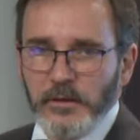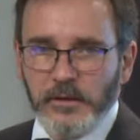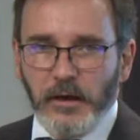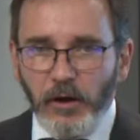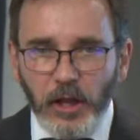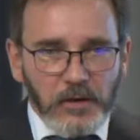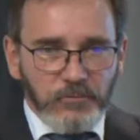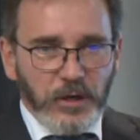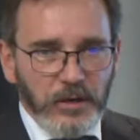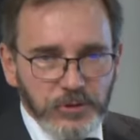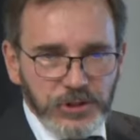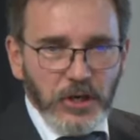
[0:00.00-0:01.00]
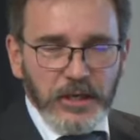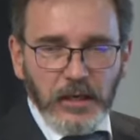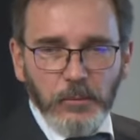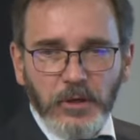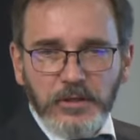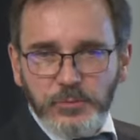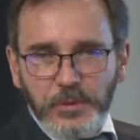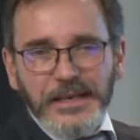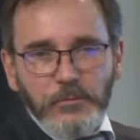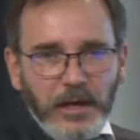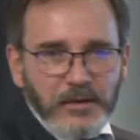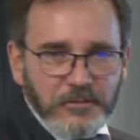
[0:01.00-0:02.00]
Now, a lot of what I was talking about is really
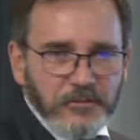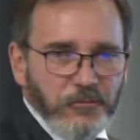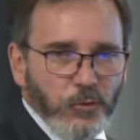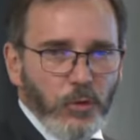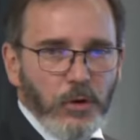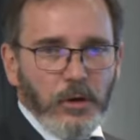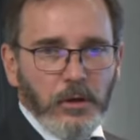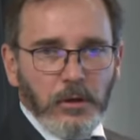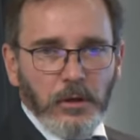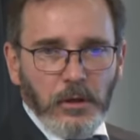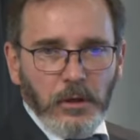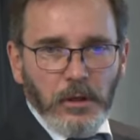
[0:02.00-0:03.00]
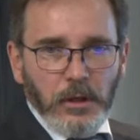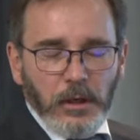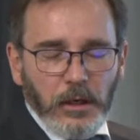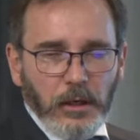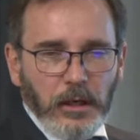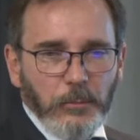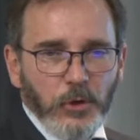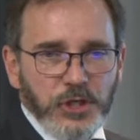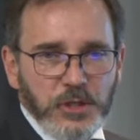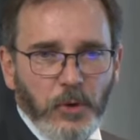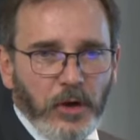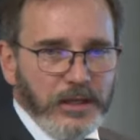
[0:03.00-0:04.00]
relevant for
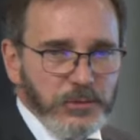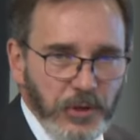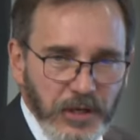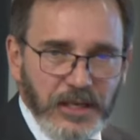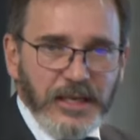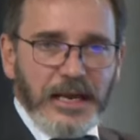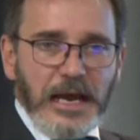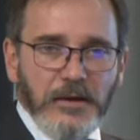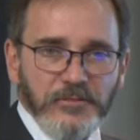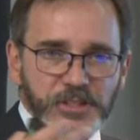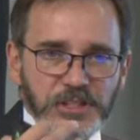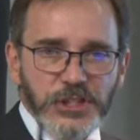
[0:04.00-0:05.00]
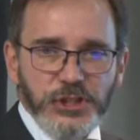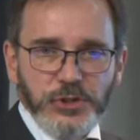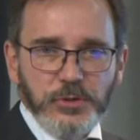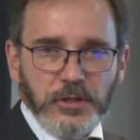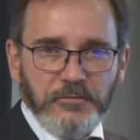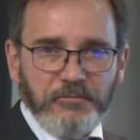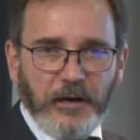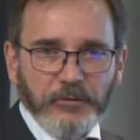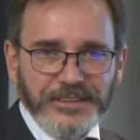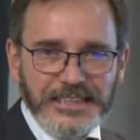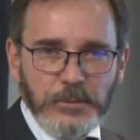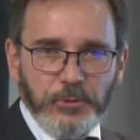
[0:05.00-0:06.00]
emerging markets where you're going to have this issue of how
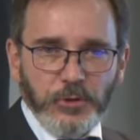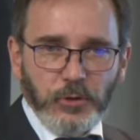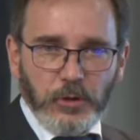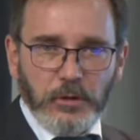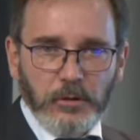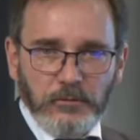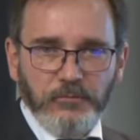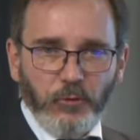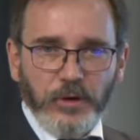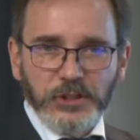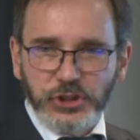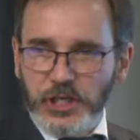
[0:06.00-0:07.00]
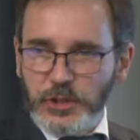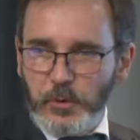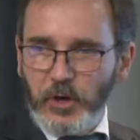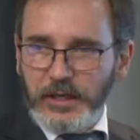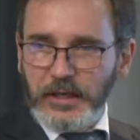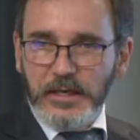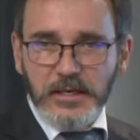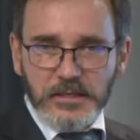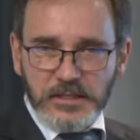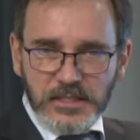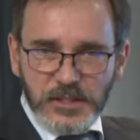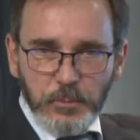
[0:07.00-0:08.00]
deep your foreign exchange market
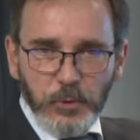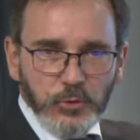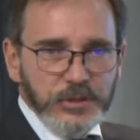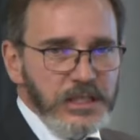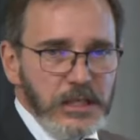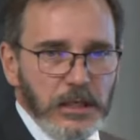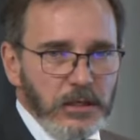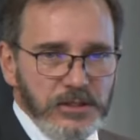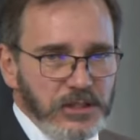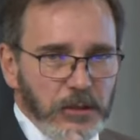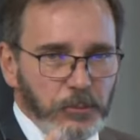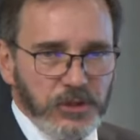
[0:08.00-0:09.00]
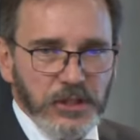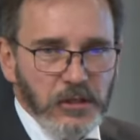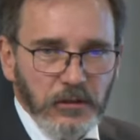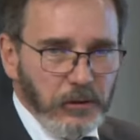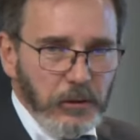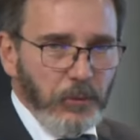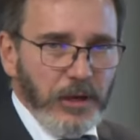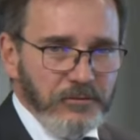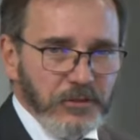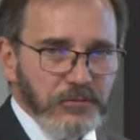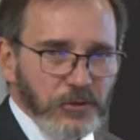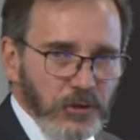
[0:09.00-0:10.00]
is. This mu T here is not particularly
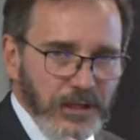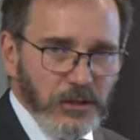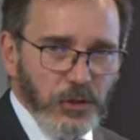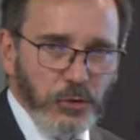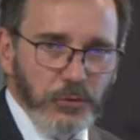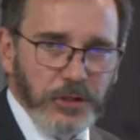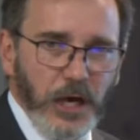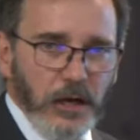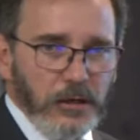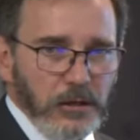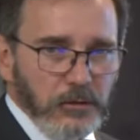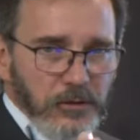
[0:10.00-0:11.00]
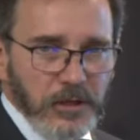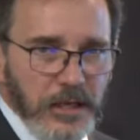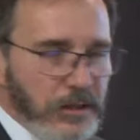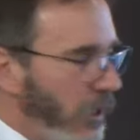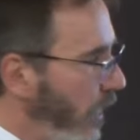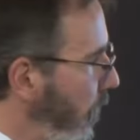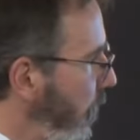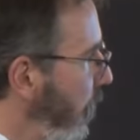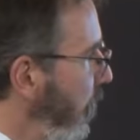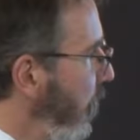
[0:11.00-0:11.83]
relevant if you look at the euro dollar or the yen dollar.